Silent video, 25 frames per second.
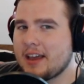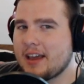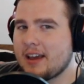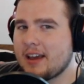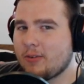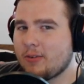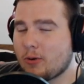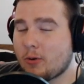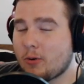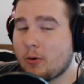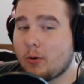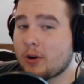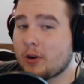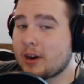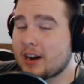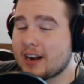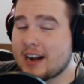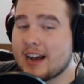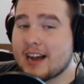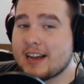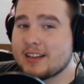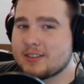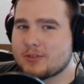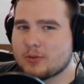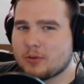or
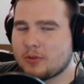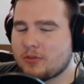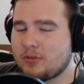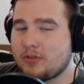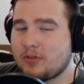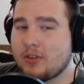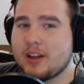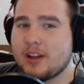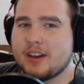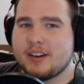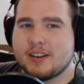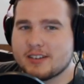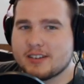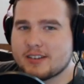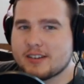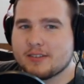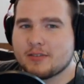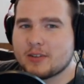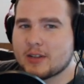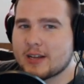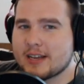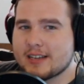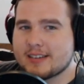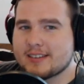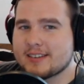organize or fund a
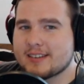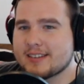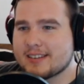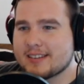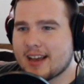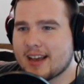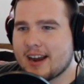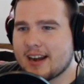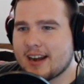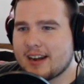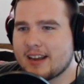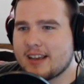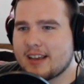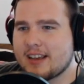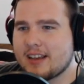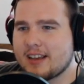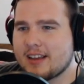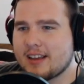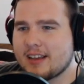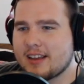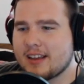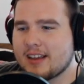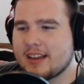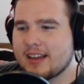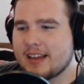civilized society
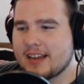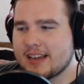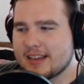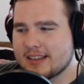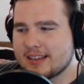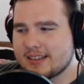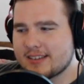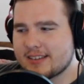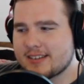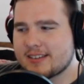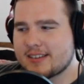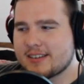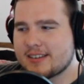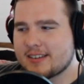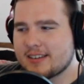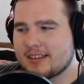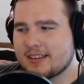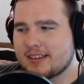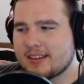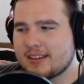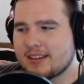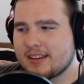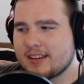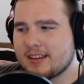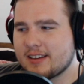is
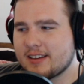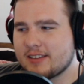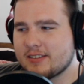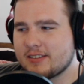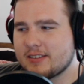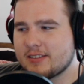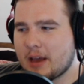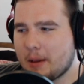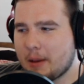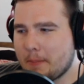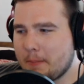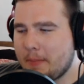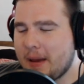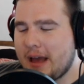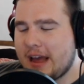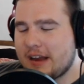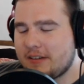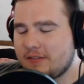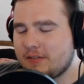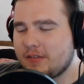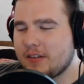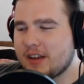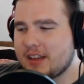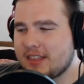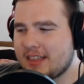a
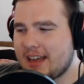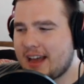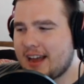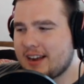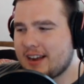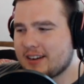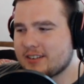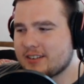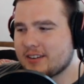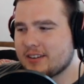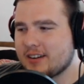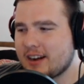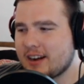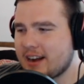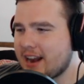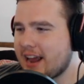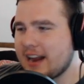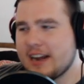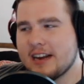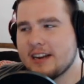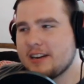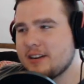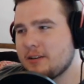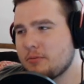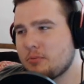bad faith actor. And I
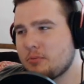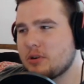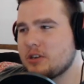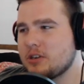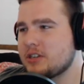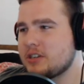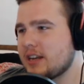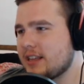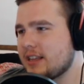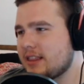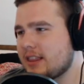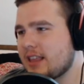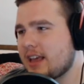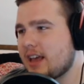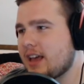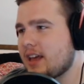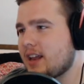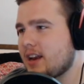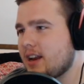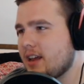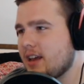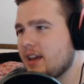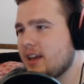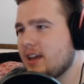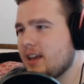didn't appreciate that,
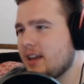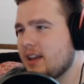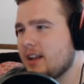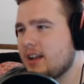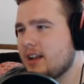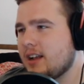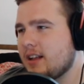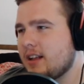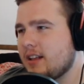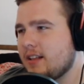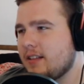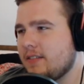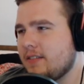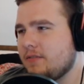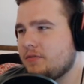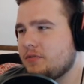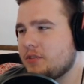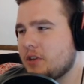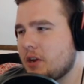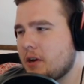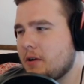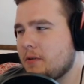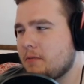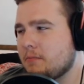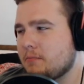
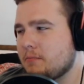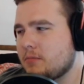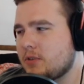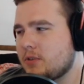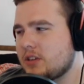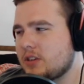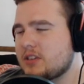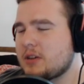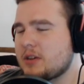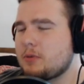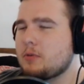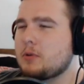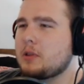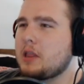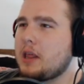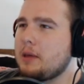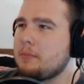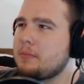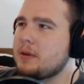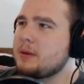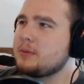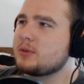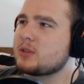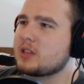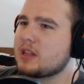because
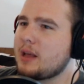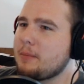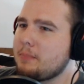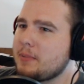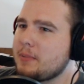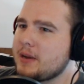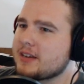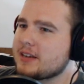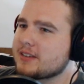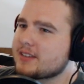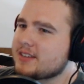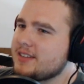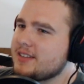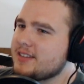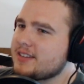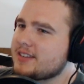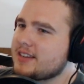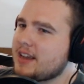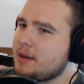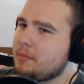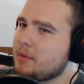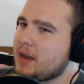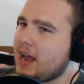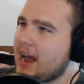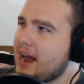he was lumping us in the
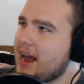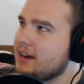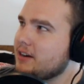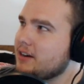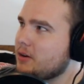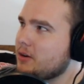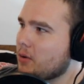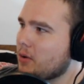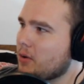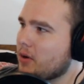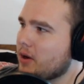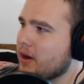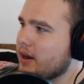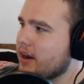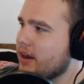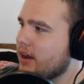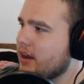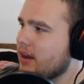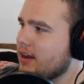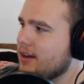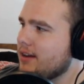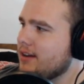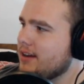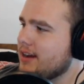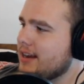same category.
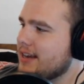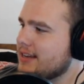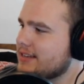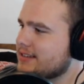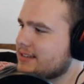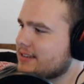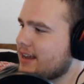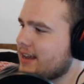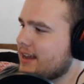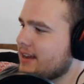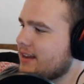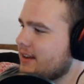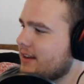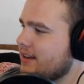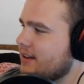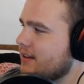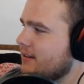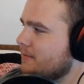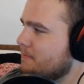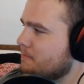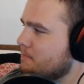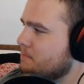It's like